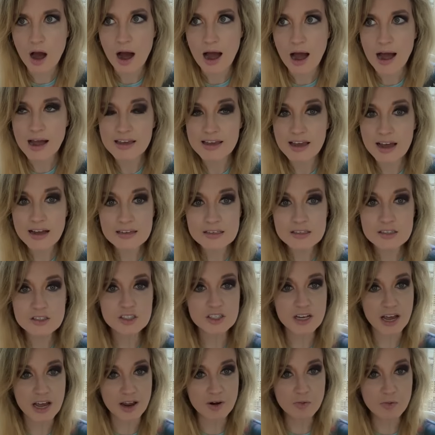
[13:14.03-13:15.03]
I guess
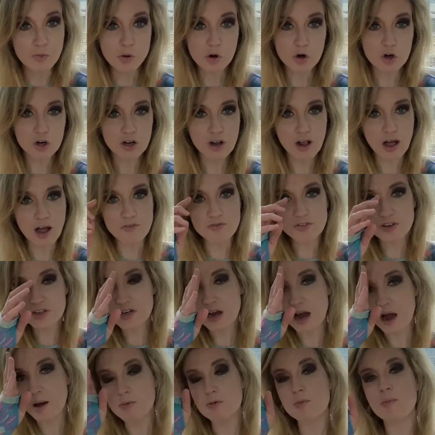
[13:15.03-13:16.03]
Deadpool off the
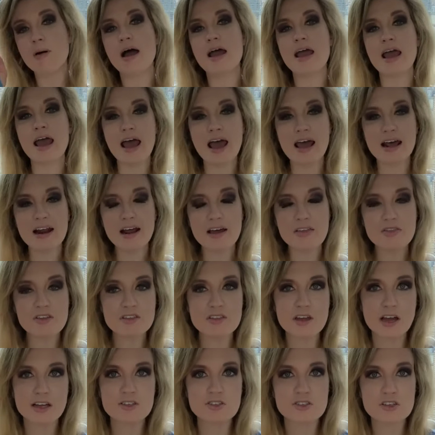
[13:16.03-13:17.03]
top of my head. I
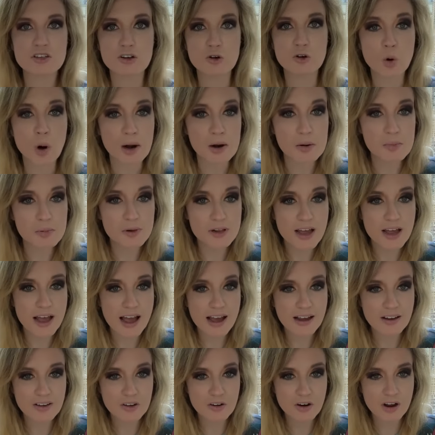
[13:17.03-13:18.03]
think that's incredibly
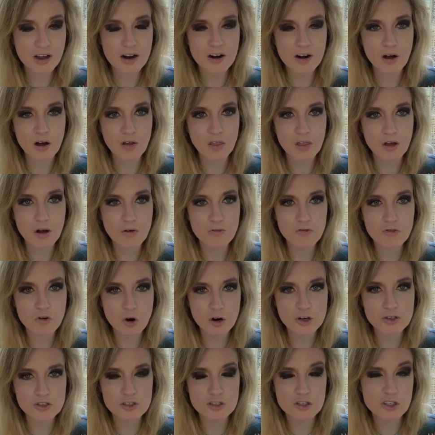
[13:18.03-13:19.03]
accurate, although, of
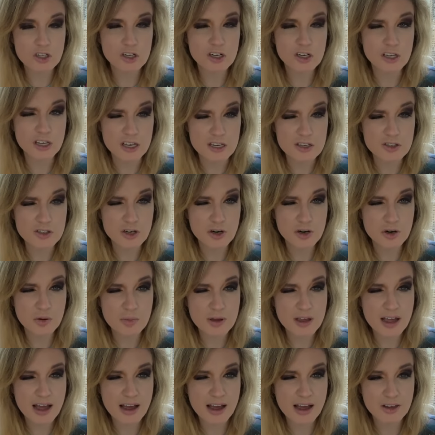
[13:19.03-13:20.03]
course, it's a little easier to
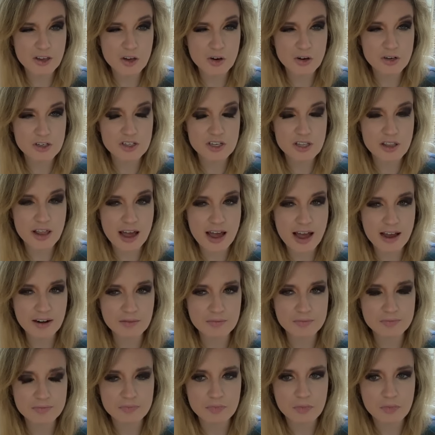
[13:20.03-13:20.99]
be accurate to that.